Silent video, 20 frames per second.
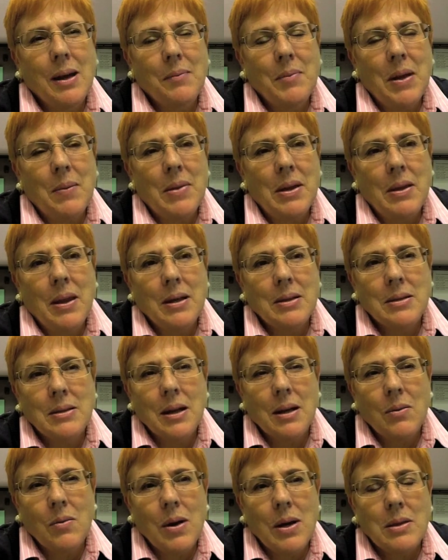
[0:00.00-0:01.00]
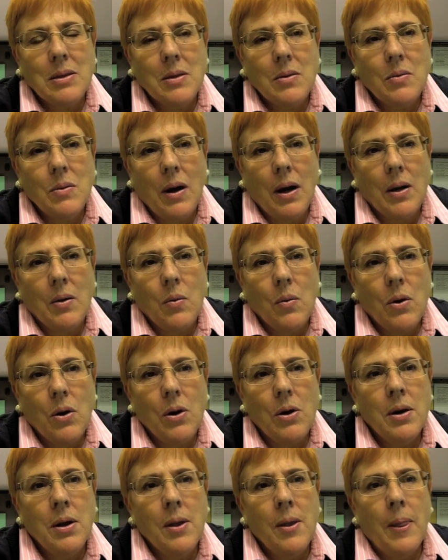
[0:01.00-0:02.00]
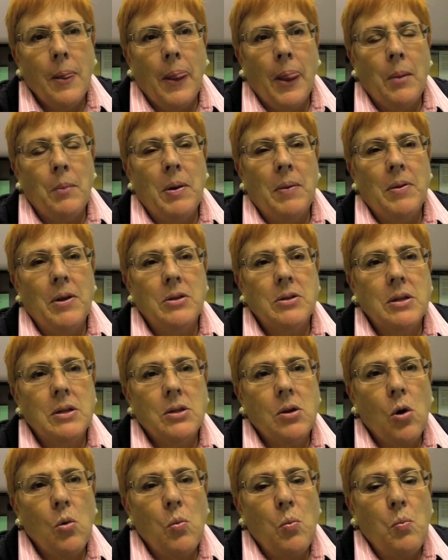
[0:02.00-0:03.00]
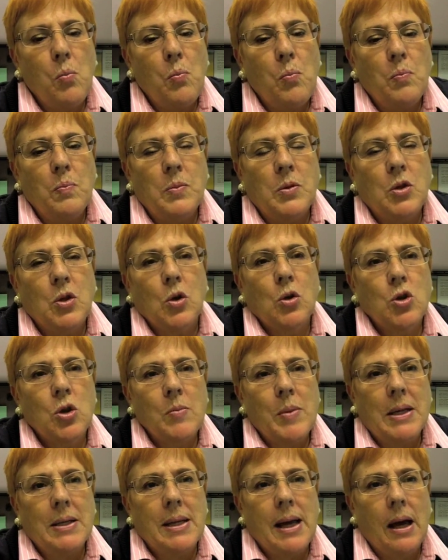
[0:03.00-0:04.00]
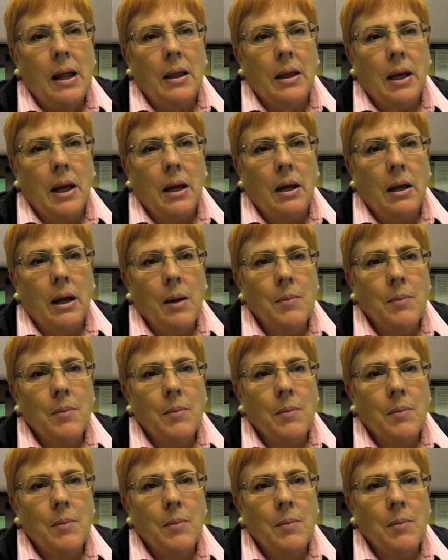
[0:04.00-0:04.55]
I mean, that's not quite the right word, but there's this whole soldier mentality.